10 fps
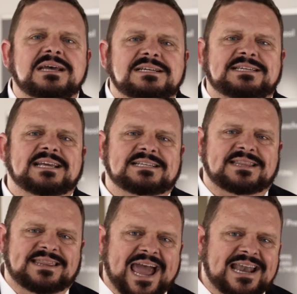Since
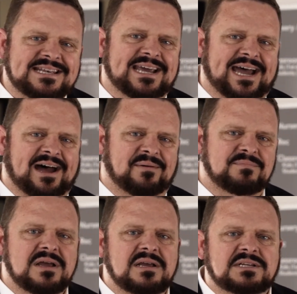that
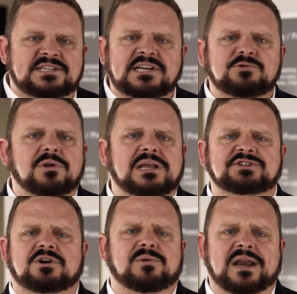time, Central
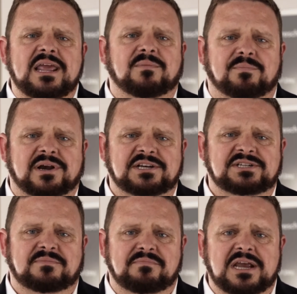has already
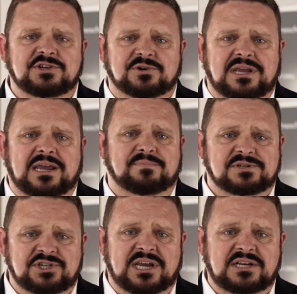embraced some major
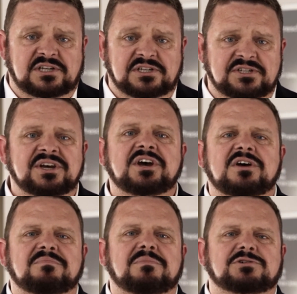campus changes,
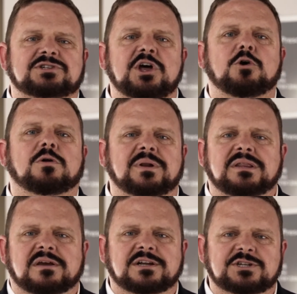most notably
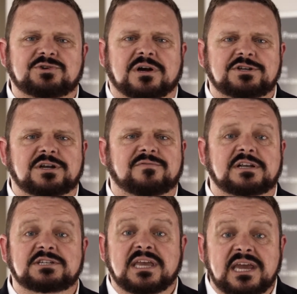the construction of
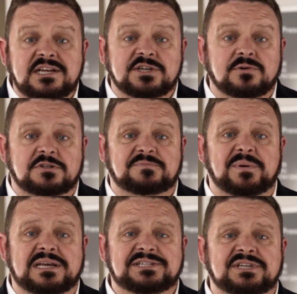educational
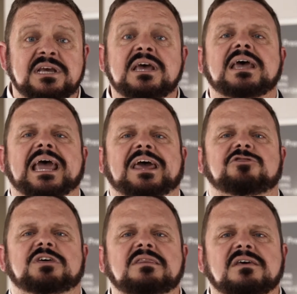space
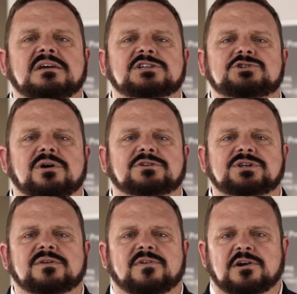and then the
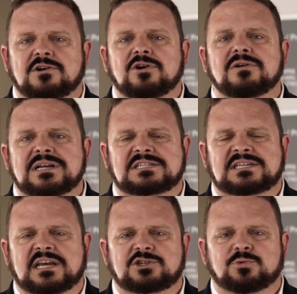construction of our current
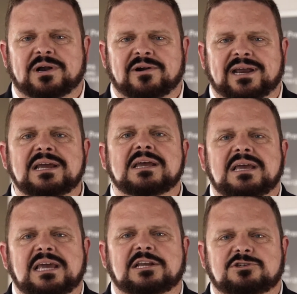sanctuary
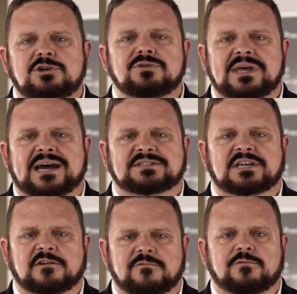in
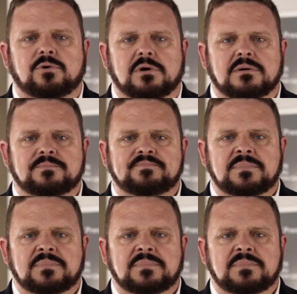2004.